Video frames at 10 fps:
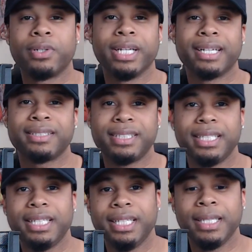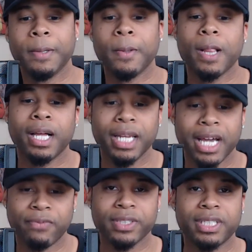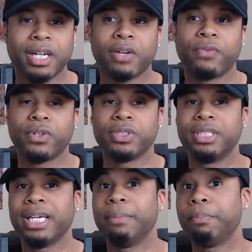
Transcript: And I see a lot of photographers that